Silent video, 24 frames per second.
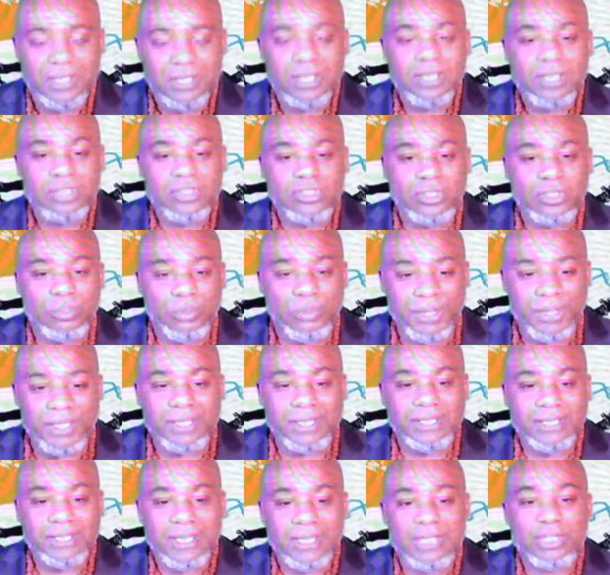so we can
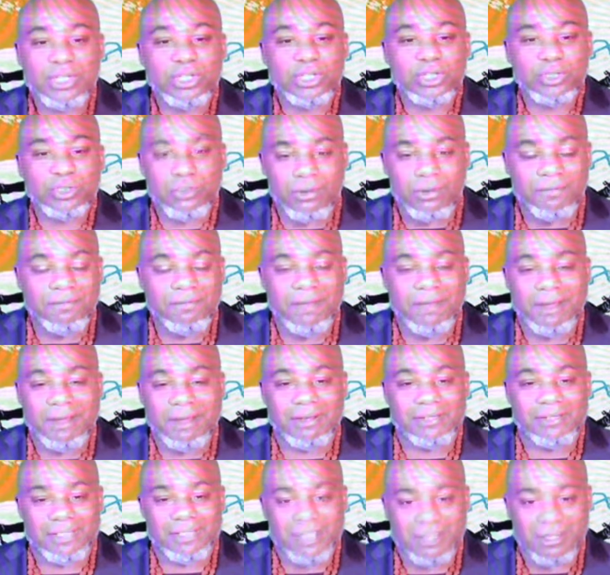then unify
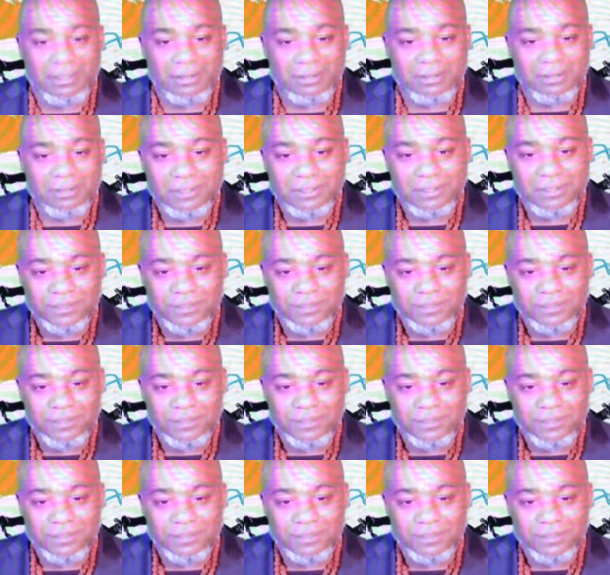ourselves.